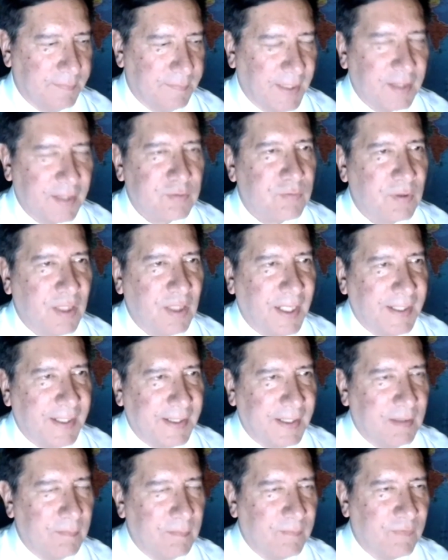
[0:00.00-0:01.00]

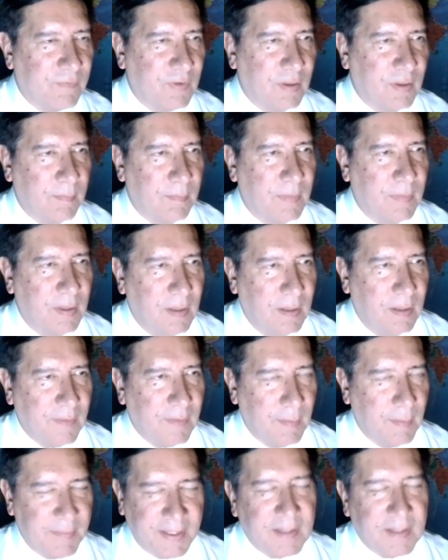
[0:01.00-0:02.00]
extraditing him from.
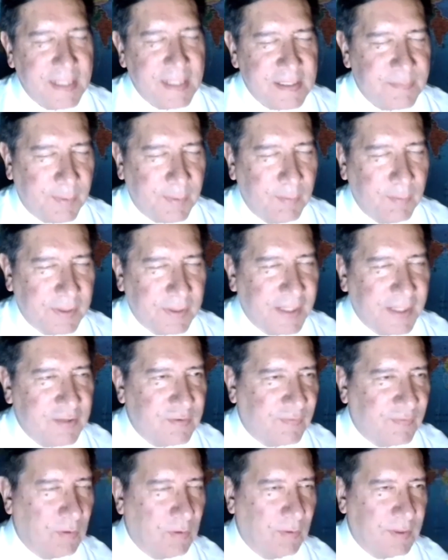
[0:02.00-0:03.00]
I mean, he's been
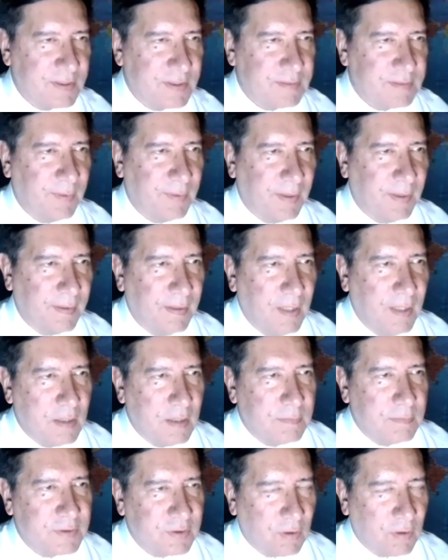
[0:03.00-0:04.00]
released, of course, but
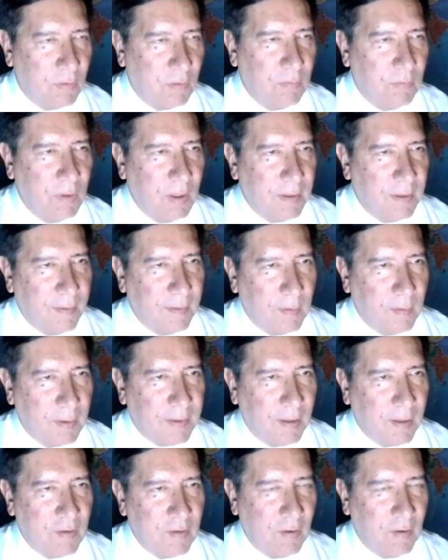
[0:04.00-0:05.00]
so
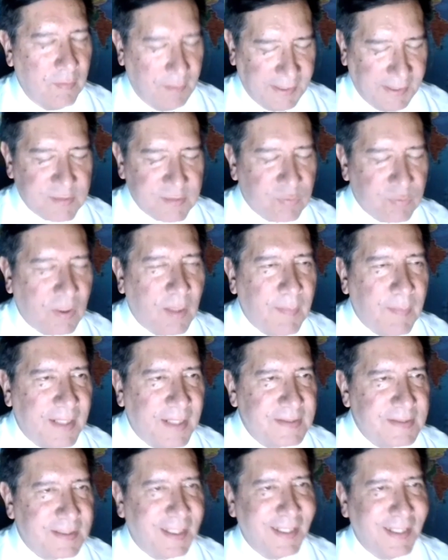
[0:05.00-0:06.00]
I guess what I'm
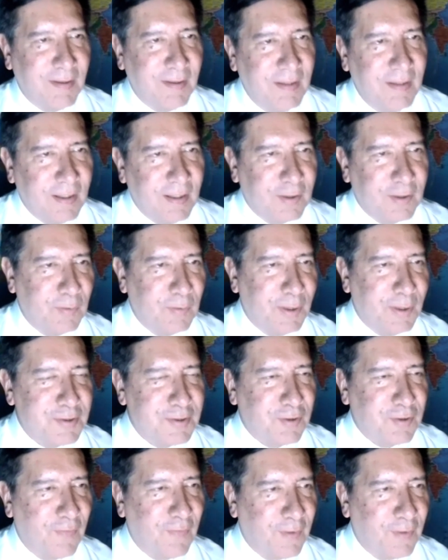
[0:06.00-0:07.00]
asking,
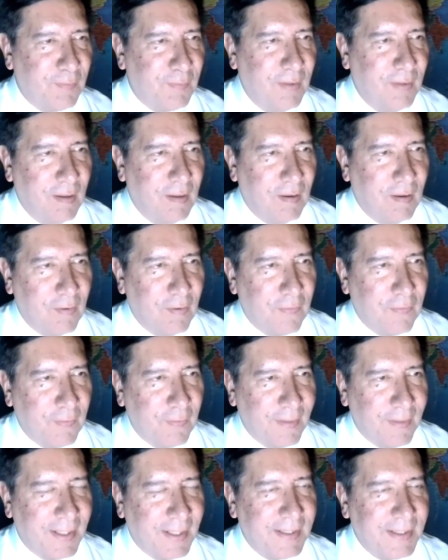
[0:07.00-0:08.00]
Girish, are
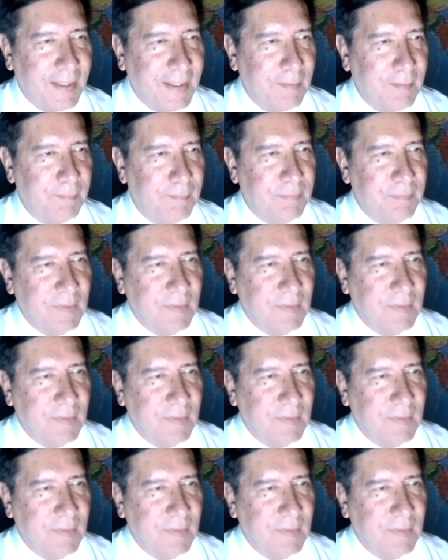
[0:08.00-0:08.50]
there any